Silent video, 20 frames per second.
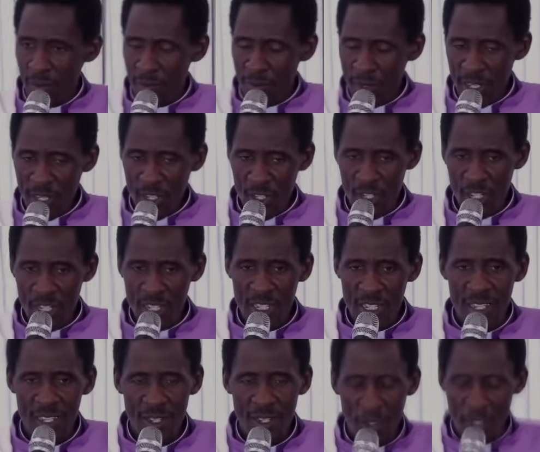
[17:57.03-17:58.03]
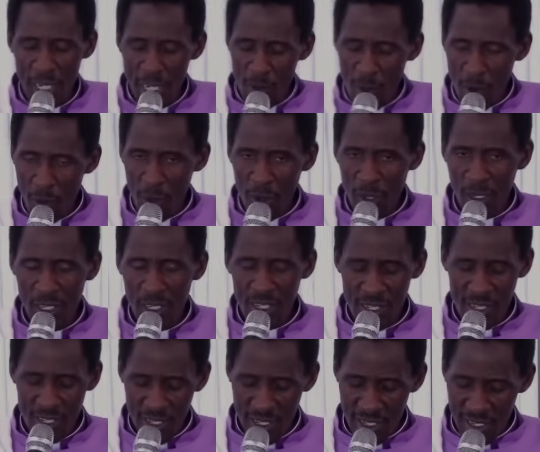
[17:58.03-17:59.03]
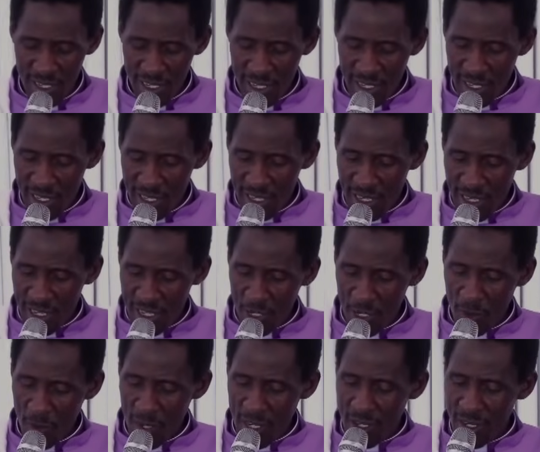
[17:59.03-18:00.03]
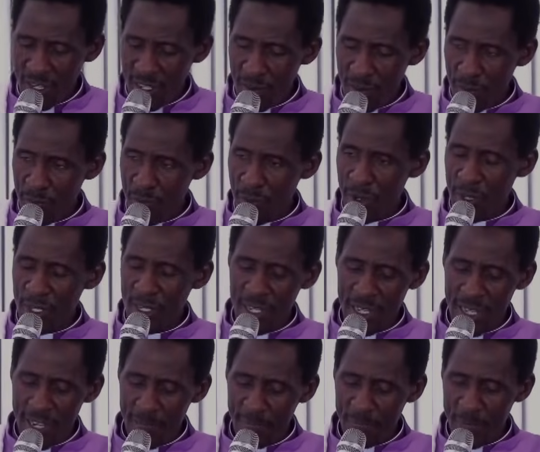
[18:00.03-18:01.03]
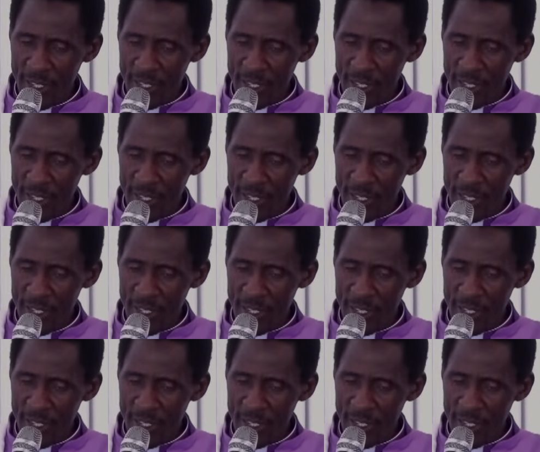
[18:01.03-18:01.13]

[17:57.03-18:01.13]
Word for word: bring shit on our walls. Let no one import um,